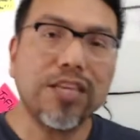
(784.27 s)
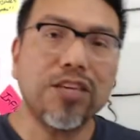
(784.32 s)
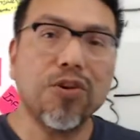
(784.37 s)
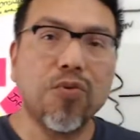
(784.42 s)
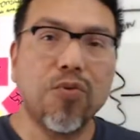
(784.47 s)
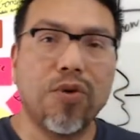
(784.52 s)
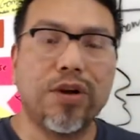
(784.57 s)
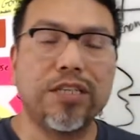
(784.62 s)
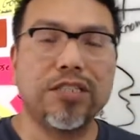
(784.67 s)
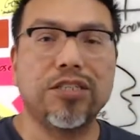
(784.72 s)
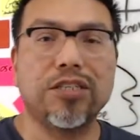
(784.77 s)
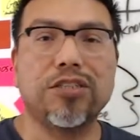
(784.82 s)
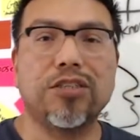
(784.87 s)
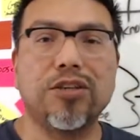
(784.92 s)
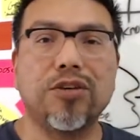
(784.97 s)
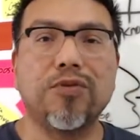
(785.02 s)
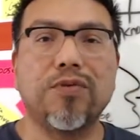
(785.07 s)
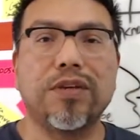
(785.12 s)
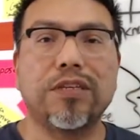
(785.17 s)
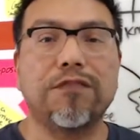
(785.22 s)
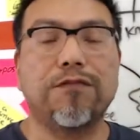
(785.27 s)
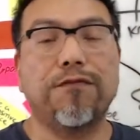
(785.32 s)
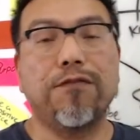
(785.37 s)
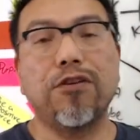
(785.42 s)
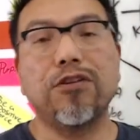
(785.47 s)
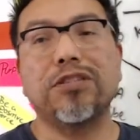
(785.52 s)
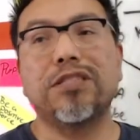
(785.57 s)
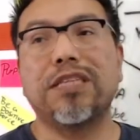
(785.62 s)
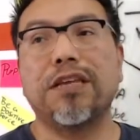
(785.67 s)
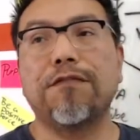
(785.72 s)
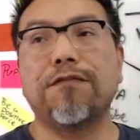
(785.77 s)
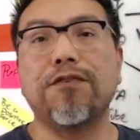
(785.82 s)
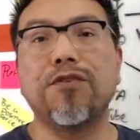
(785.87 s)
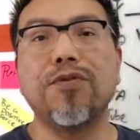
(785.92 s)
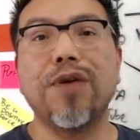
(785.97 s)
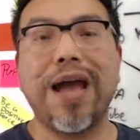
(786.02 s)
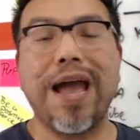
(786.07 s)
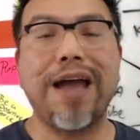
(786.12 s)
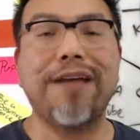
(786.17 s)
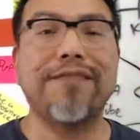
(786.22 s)
you want to do is first, if
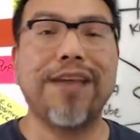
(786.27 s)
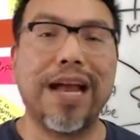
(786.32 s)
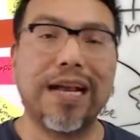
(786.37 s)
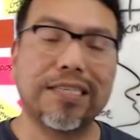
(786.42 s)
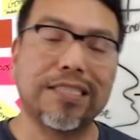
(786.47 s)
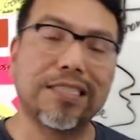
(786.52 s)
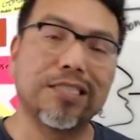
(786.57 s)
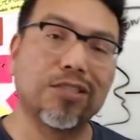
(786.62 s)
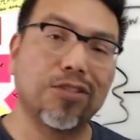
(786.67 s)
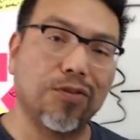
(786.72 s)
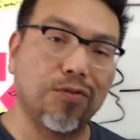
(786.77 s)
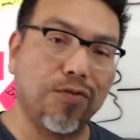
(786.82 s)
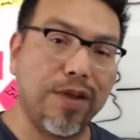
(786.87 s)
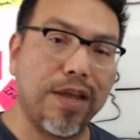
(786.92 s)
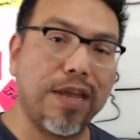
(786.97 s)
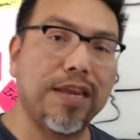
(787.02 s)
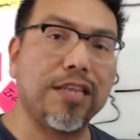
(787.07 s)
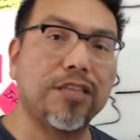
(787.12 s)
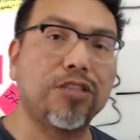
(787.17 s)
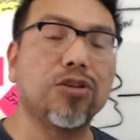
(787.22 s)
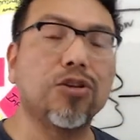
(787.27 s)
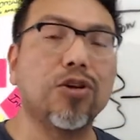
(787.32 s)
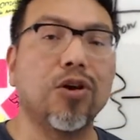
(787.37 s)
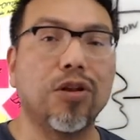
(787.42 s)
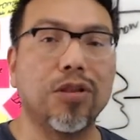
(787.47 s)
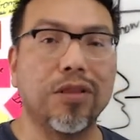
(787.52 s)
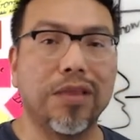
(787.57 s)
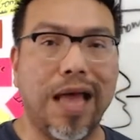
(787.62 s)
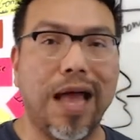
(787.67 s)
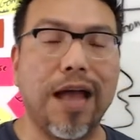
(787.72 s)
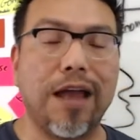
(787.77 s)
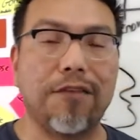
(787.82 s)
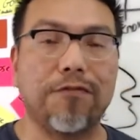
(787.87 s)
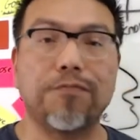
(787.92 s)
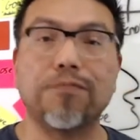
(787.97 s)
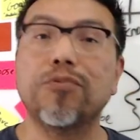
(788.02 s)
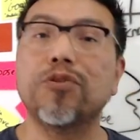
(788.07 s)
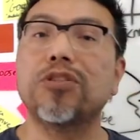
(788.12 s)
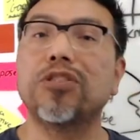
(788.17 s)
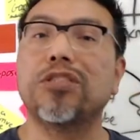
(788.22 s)
you have access already to go live,
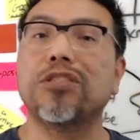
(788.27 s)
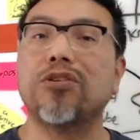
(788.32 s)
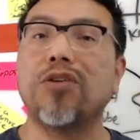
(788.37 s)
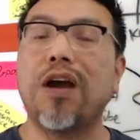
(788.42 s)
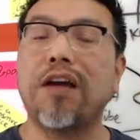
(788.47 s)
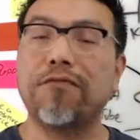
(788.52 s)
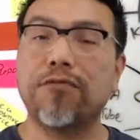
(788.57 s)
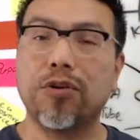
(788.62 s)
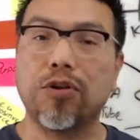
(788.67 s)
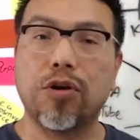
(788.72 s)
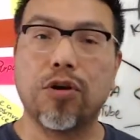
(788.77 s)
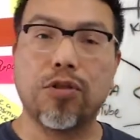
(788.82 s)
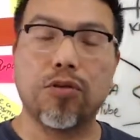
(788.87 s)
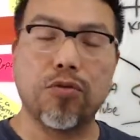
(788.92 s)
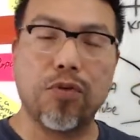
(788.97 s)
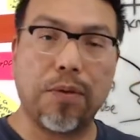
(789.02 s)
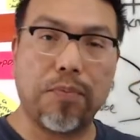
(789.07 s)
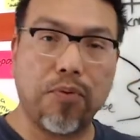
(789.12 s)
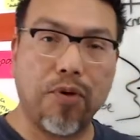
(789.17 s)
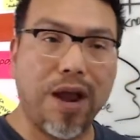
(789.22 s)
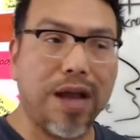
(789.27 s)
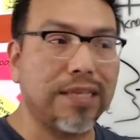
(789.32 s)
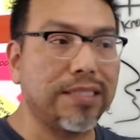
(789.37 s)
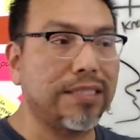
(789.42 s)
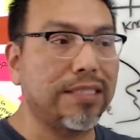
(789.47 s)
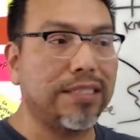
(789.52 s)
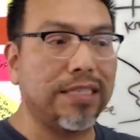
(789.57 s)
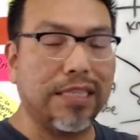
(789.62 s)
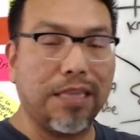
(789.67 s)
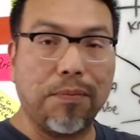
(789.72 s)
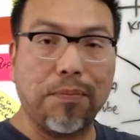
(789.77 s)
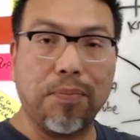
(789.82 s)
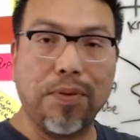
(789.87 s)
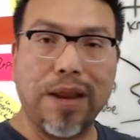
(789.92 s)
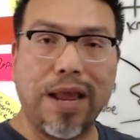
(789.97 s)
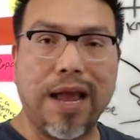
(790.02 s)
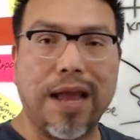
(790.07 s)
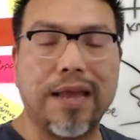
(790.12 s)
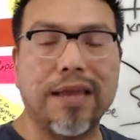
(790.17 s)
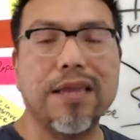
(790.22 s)
which you have to go through a process and
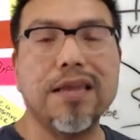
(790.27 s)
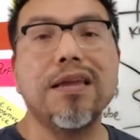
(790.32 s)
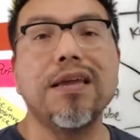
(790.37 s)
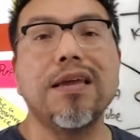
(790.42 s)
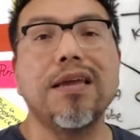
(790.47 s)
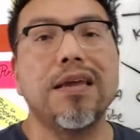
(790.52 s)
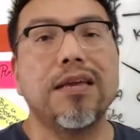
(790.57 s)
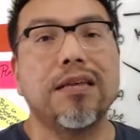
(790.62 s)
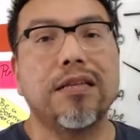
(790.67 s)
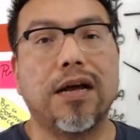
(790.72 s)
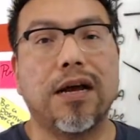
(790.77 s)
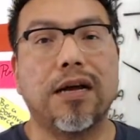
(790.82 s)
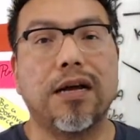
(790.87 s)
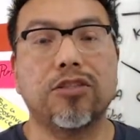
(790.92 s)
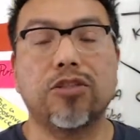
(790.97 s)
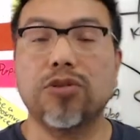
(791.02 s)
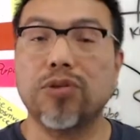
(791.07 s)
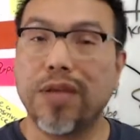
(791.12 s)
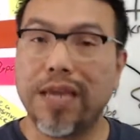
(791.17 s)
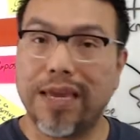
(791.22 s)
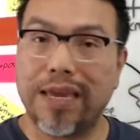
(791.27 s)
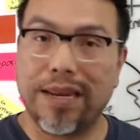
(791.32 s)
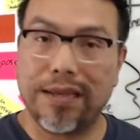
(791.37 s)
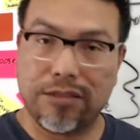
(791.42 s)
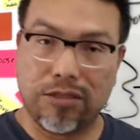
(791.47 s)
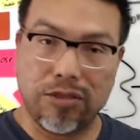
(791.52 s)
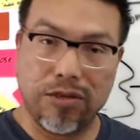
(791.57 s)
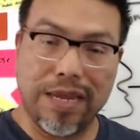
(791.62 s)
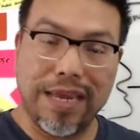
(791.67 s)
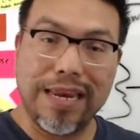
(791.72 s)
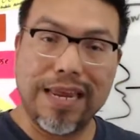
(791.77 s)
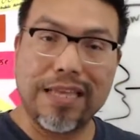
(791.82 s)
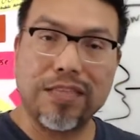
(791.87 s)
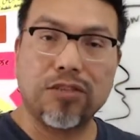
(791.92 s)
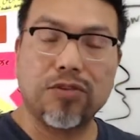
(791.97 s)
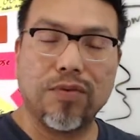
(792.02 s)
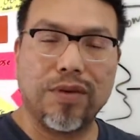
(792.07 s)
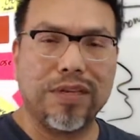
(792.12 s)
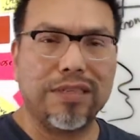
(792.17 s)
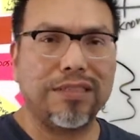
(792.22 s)
apply uh, to get to get
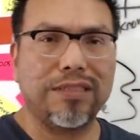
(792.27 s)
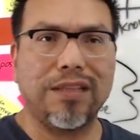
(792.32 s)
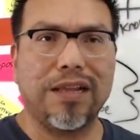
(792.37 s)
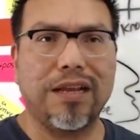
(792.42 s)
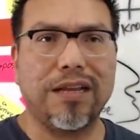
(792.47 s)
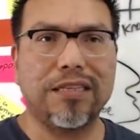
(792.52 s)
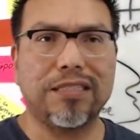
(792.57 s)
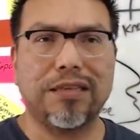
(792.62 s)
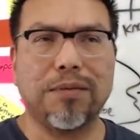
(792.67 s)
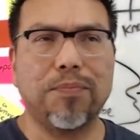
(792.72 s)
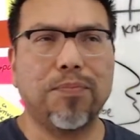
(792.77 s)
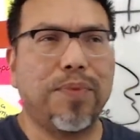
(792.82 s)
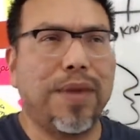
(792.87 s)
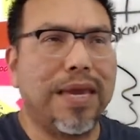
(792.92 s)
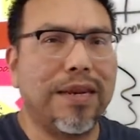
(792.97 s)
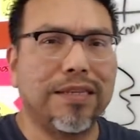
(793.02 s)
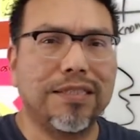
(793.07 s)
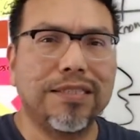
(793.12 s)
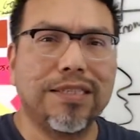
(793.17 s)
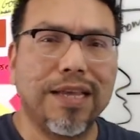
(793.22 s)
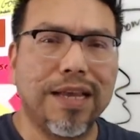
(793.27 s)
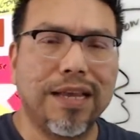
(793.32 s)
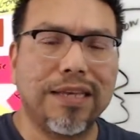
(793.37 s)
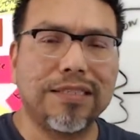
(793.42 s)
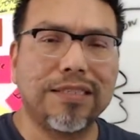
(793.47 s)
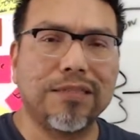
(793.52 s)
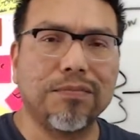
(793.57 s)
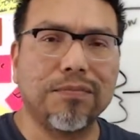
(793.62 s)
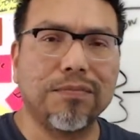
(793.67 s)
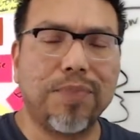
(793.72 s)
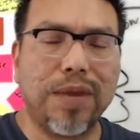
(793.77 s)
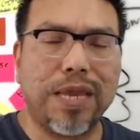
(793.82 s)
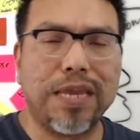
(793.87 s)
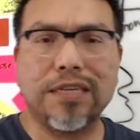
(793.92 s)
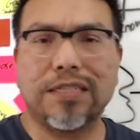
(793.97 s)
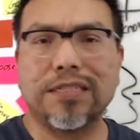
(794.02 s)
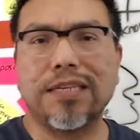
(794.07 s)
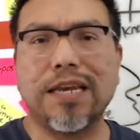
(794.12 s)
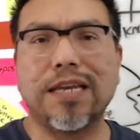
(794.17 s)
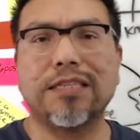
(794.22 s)
into it. It's like it's a beta test,
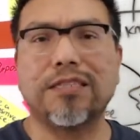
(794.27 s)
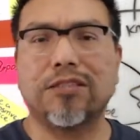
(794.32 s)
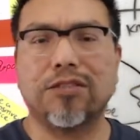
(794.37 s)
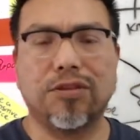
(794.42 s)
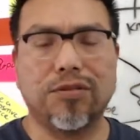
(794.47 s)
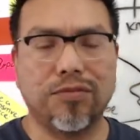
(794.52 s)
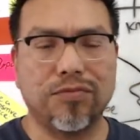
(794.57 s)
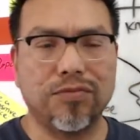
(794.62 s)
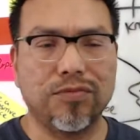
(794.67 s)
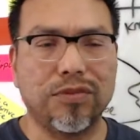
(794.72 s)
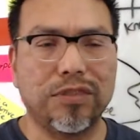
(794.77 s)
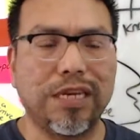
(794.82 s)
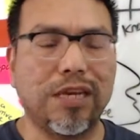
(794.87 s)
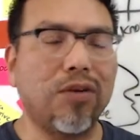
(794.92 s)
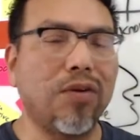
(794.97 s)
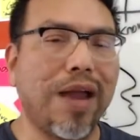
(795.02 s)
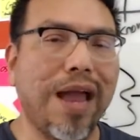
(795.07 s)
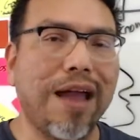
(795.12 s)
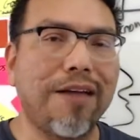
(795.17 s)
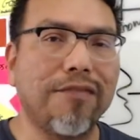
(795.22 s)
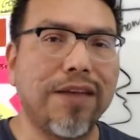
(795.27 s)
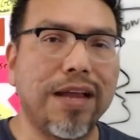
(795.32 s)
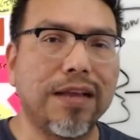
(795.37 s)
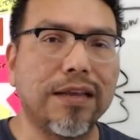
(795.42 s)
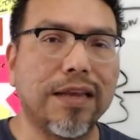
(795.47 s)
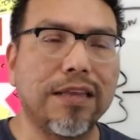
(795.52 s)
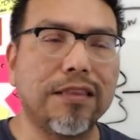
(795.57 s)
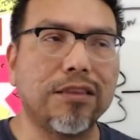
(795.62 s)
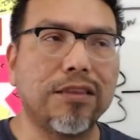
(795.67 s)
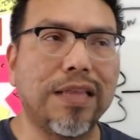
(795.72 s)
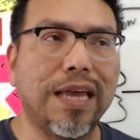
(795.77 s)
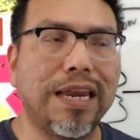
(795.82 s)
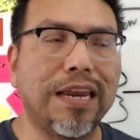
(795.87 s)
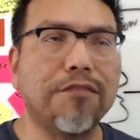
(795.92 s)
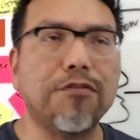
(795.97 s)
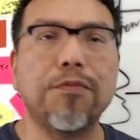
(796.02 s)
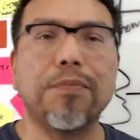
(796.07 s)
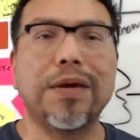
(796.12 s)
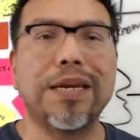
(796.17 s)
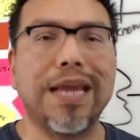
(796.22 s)
beta test, so they don't have not
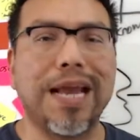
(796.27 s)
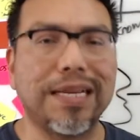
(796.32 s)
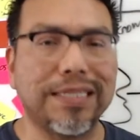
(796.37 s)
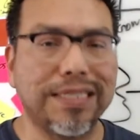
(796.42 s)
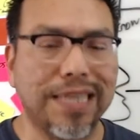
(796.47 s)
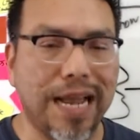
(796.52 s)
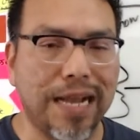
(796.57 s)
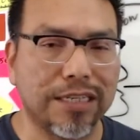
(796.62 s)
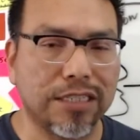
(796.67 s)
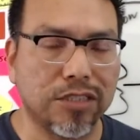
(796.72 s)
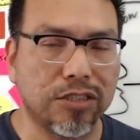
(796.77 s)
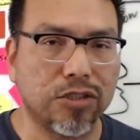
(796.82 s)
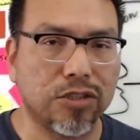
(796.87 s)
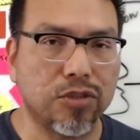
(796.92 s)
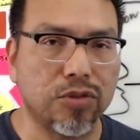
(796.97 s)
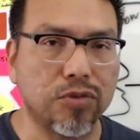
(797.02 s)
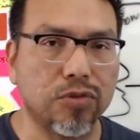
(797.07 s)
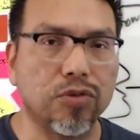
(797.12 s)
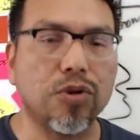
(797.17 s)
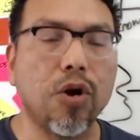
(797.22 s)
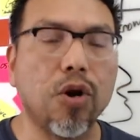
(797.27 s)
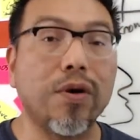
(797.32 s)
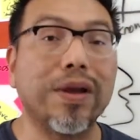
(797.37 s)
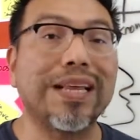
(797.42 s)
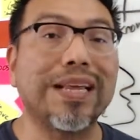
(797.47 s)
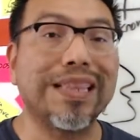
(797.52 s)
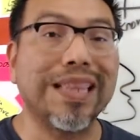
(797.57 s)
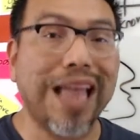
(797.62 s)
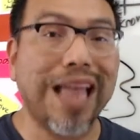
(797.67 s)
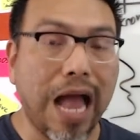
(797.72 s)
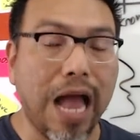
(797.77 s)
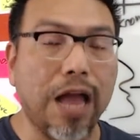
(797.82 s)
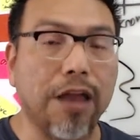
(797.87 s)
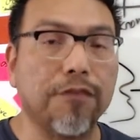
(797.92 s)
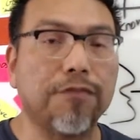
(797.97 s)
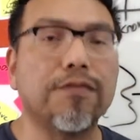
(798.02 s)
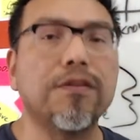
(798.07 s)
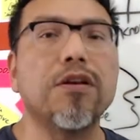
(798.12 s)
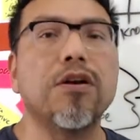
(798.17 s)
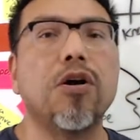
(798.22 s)
everybody has access to going
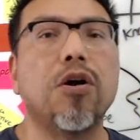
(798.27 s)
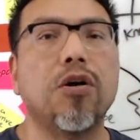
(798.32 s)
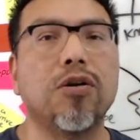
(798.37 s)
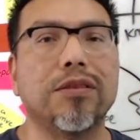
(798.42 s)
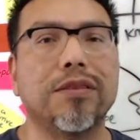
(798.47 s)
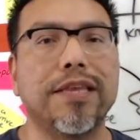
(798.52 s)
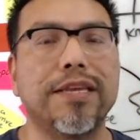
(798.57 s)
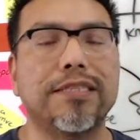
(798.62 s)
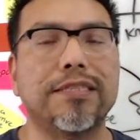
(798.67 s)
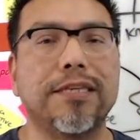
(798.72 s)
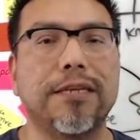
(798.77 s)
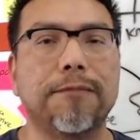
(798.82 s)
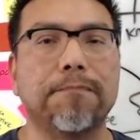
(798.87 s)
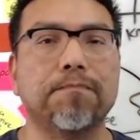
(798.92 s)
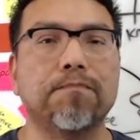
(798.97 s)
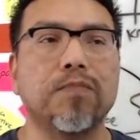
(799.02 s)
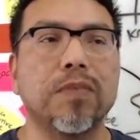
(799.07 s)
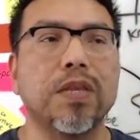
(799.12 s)
live on LinkedIn.